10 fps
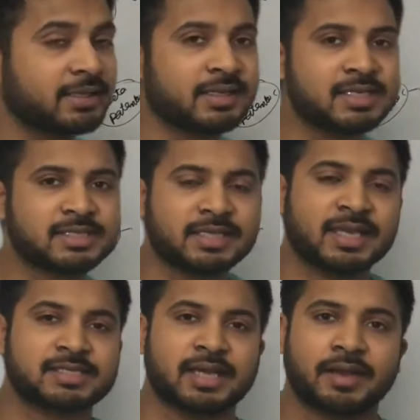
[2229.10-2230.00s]
increased
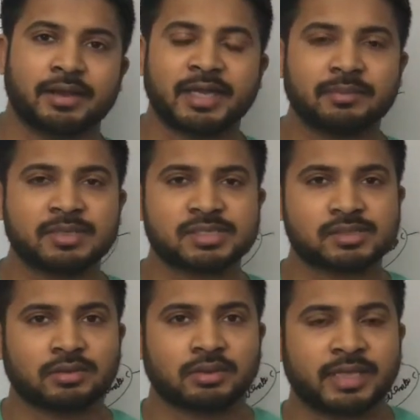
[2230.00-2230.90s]
ESR, it
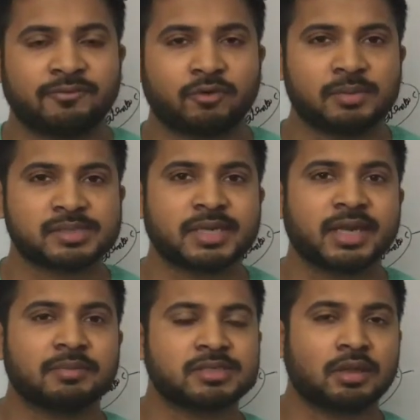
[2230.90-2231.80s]
means that formation
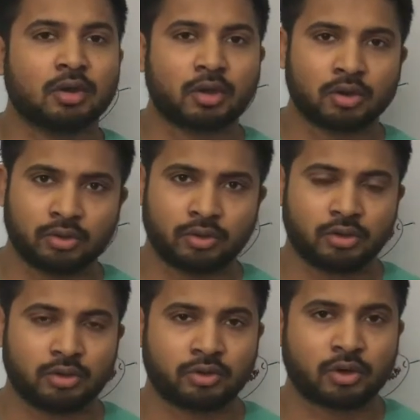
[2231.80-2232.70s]
name is the
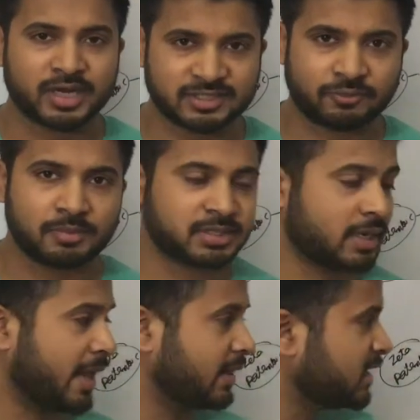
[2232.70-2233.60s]
Rolex
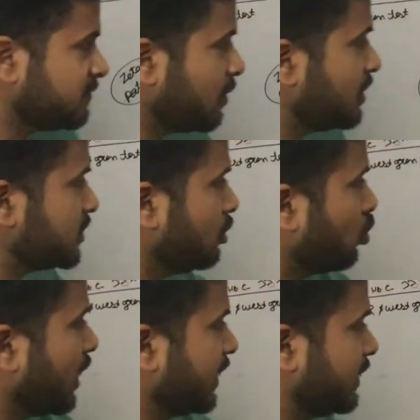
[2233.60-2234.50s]
formation, and this formation
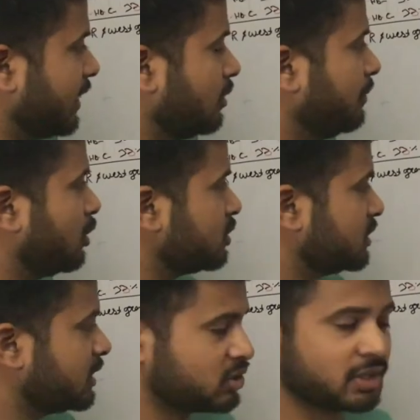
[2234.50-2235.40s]
look like that because
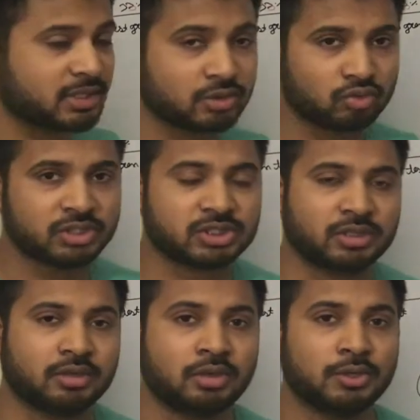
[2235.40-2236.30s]
they are striking to each
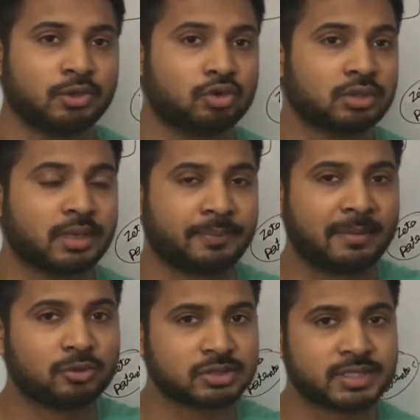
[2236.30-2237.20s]
other due to the
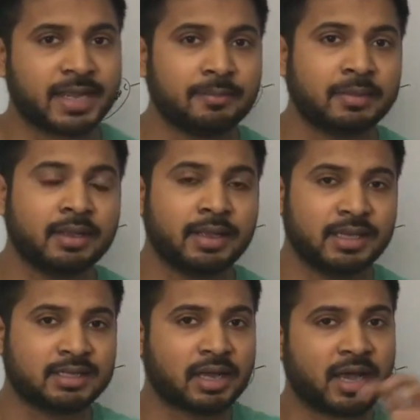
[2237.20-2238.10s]
fibrinogen came
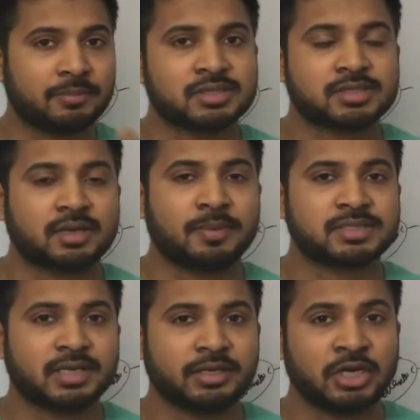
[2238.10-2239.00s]
in the RBC
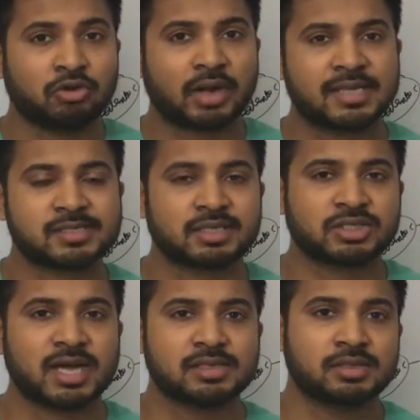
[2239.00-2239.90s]
surface and neutralize the
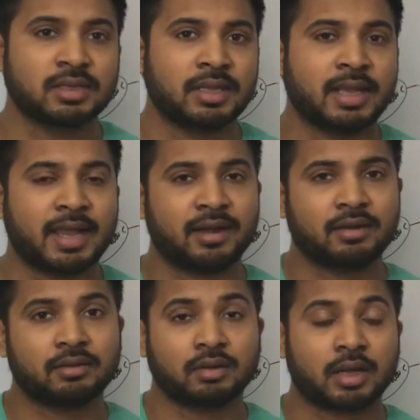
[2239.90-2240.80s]
charge,
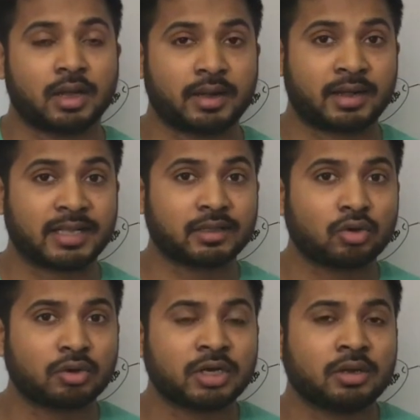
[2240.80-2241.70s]
and rather
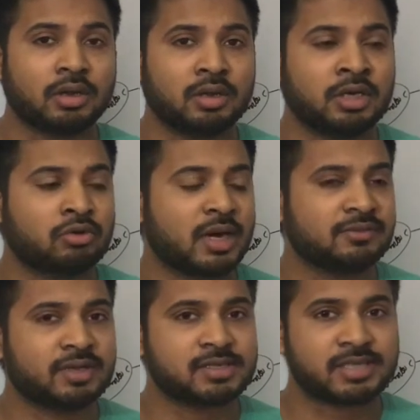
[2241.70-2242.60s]
not
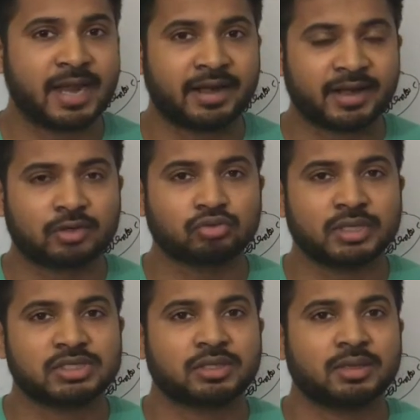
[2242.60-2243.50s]
neutralize, we can say attract to the
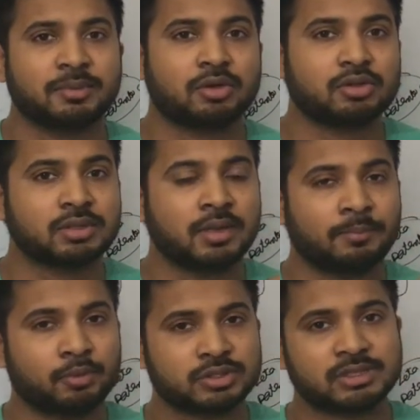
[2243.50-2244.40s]
each other, because
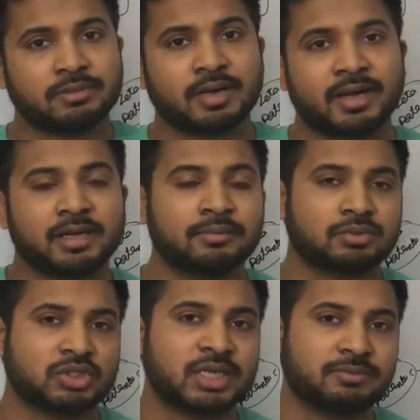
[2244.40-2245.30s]
positive and negative
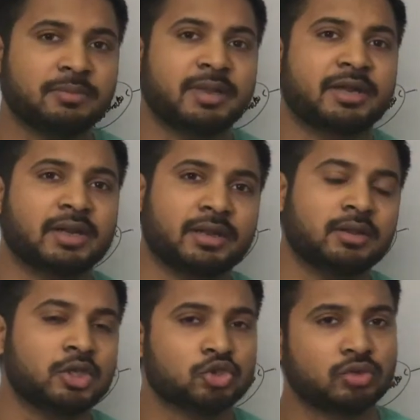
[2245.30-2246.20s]
charge will be attract.
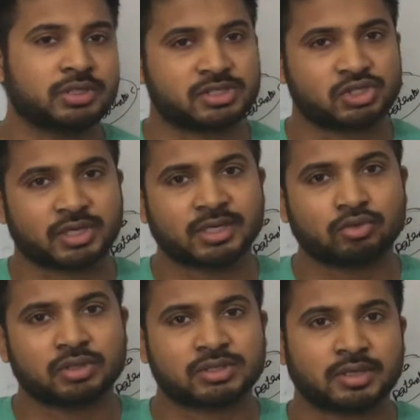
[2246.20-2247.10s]
So it's striking
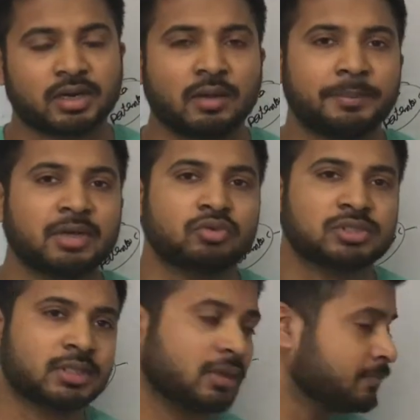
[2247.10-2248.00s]
to each other, clumping to
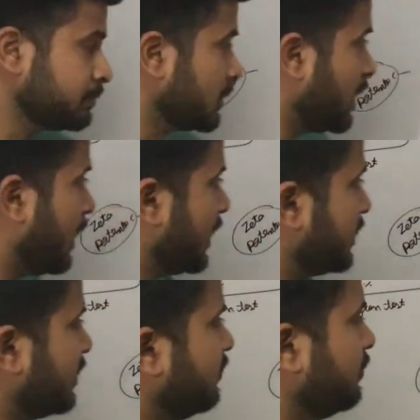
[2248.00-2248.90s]
each other, and like
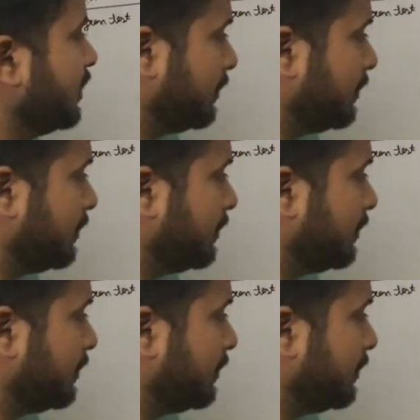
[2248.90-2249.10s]
that will be